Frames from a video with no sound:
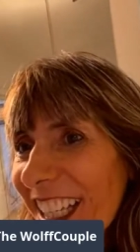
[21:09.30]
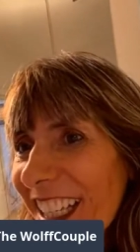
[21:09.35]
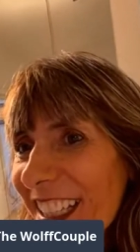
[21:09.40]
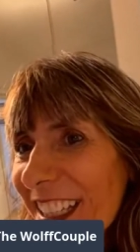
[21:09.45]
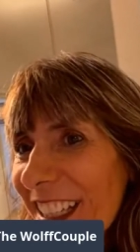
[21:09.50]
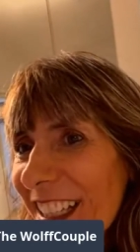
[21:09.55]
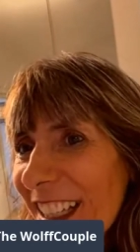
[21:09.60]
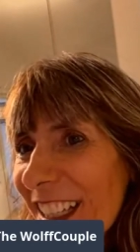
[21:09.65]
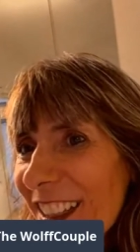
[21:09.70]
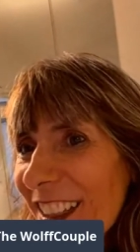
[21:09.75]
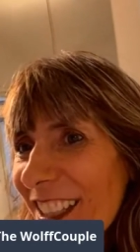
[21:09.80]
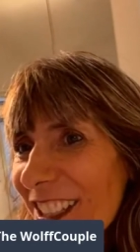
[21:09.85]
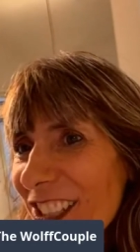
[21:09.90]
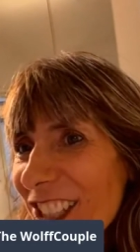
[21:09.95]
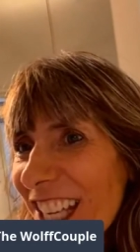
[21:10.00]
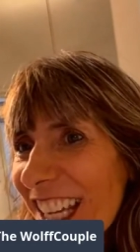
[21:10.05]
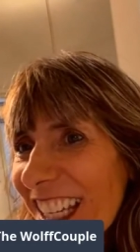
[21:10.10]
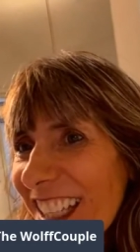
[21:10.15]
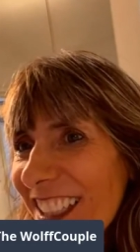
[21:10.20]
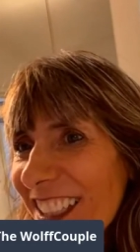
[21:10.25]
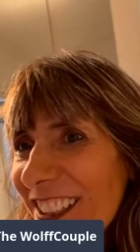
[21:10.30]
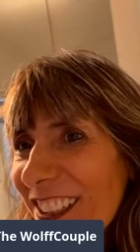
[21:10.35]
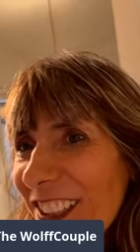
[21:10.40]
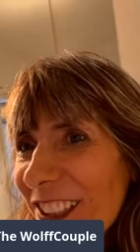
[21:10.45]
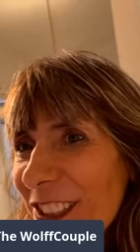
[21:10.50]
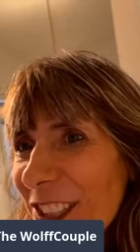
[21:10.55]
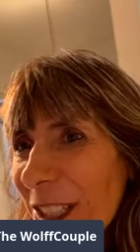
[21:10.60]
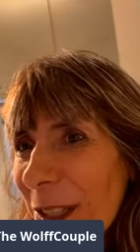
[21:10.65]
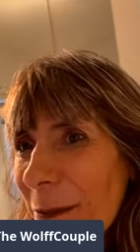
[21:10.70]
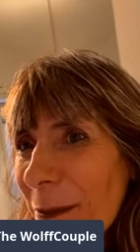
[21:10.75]
Texas. The chandelier
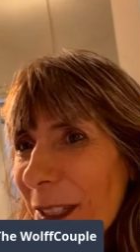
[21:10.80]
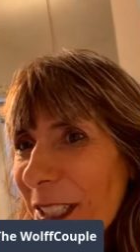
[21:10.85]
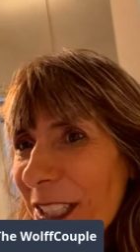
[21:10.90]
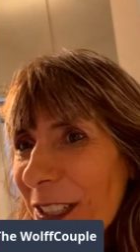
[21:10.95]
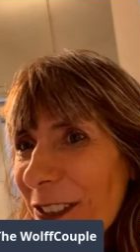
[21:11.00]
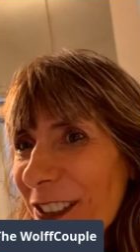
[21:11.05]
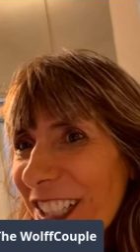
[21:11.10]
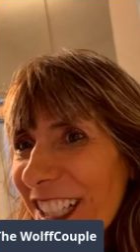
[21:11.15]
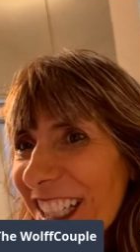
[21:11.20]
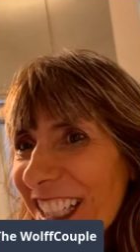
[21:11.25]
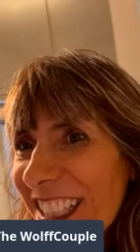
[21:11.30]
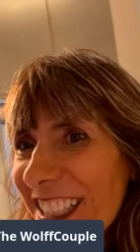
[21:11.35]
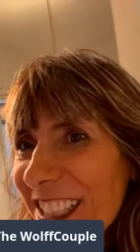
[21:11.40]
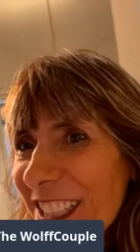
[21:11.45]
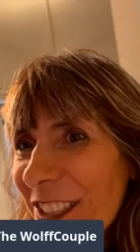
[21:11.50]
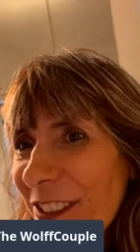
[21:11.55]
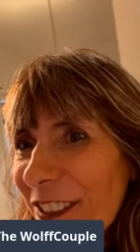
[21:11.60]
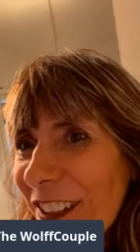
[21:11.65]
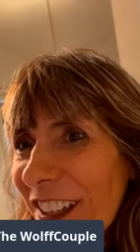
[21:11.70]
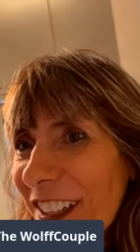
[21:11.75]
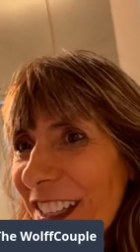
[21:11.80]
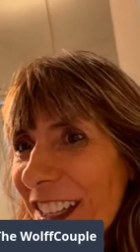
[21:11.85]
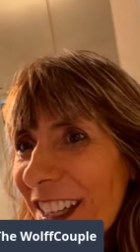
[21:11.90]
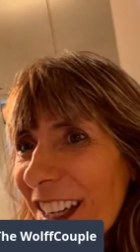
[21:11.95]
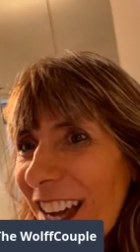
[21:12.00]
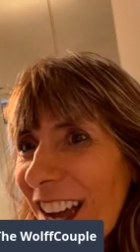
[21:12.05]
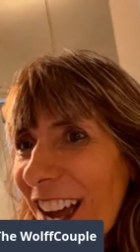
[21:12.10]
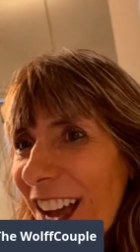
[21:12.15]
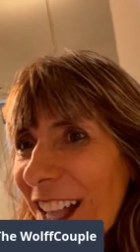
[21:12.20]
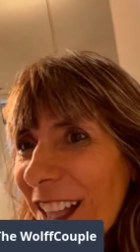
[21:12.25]
should be donated to a
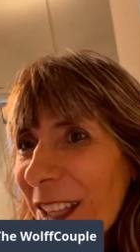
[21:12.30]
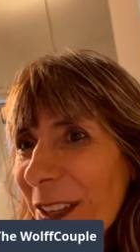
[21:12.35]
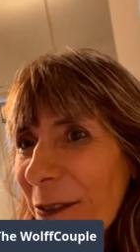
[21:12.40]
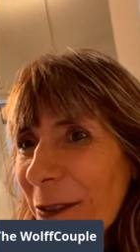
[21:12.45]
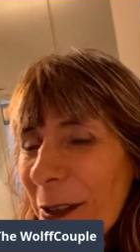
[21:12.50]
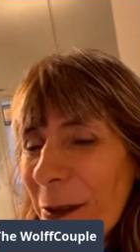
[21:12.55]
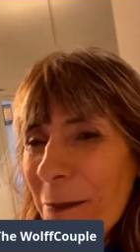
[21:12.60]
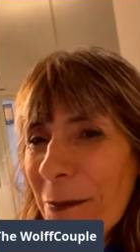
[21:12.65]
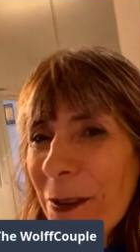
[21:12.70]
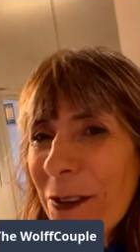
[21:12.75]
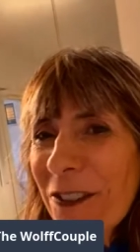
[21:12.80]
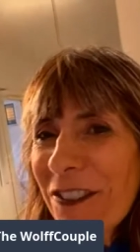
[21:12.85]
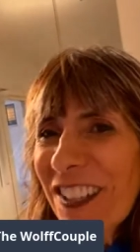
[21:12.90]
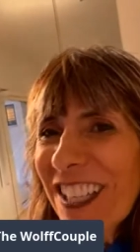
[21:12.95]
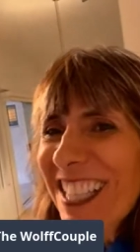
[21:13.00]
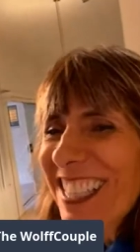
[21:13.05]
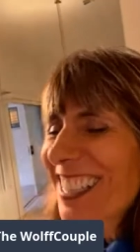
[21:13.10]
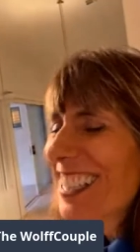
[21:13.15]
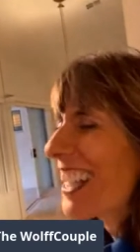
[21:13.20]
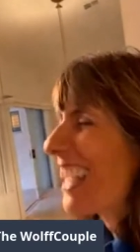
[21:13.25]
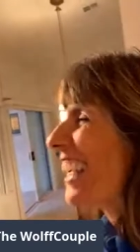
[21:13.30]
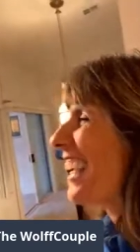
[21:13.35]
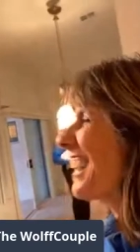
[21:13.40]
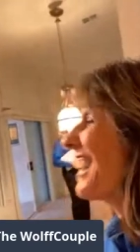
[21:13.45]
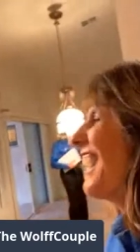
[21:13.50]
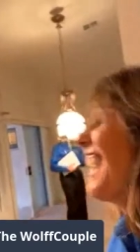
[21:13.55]
Hollywood movie set.